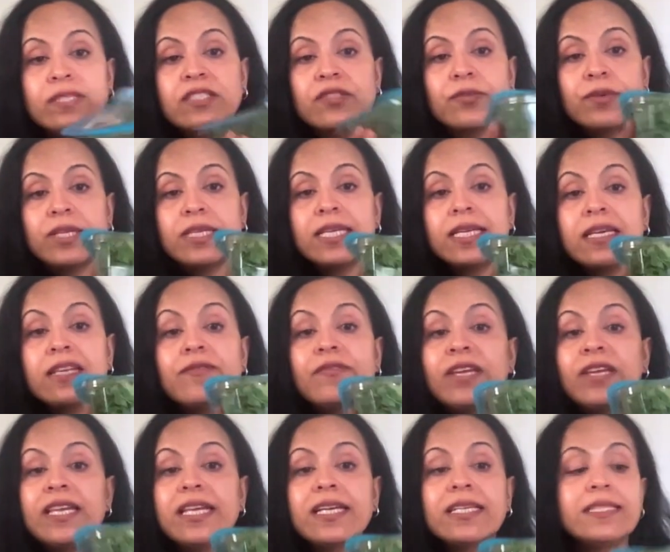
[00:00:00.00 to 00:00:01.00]
It's really
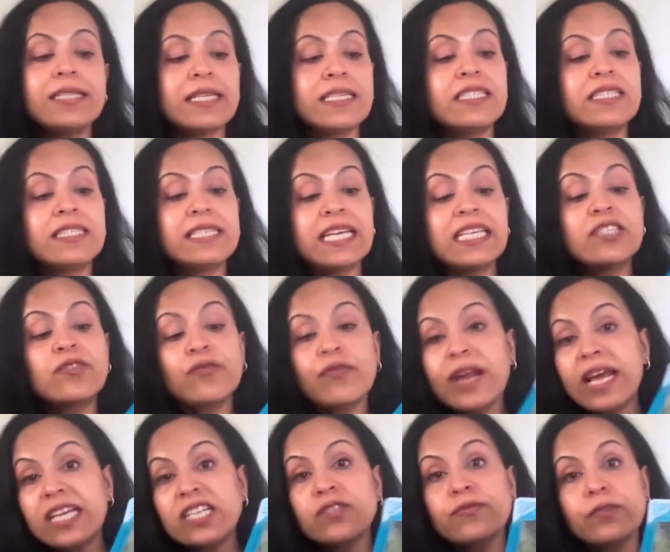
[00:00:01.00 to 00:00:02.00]
convenient and stays
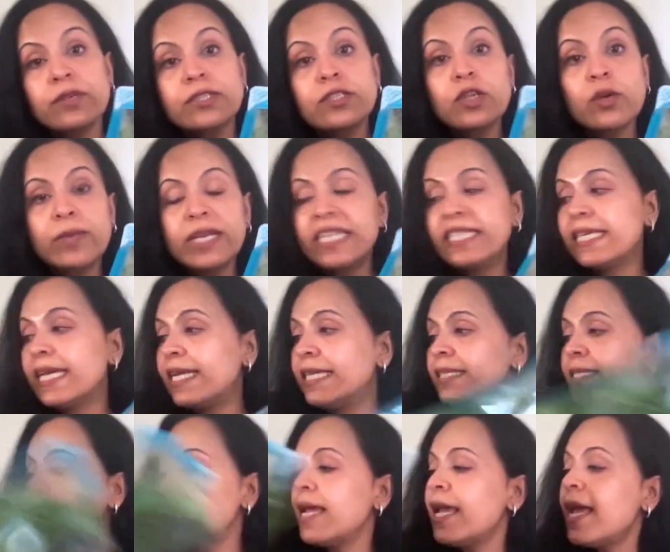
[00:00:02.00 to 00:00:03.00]
fresh for so many
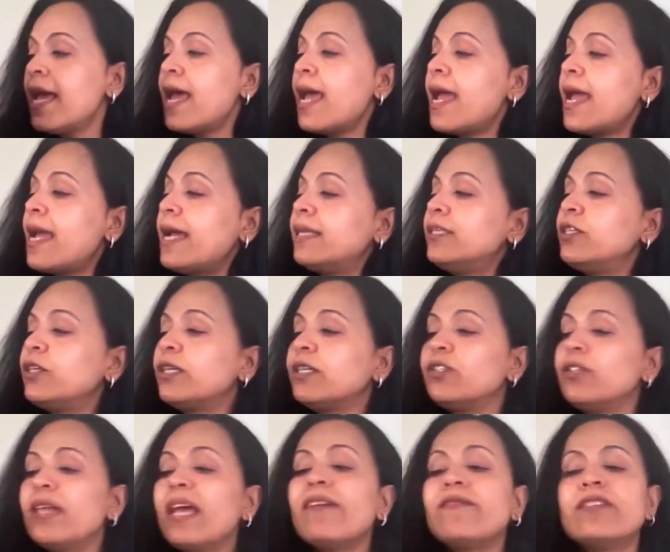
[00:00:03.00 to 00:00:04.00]
days. And you
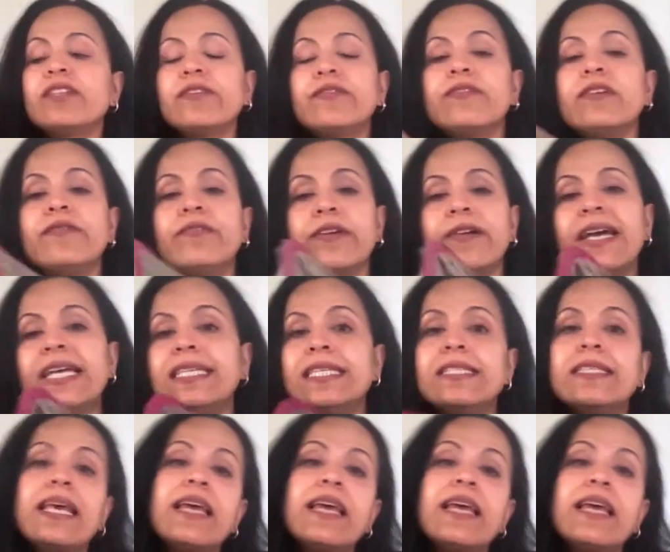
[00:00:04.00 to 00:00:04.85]
can, they have different varieties.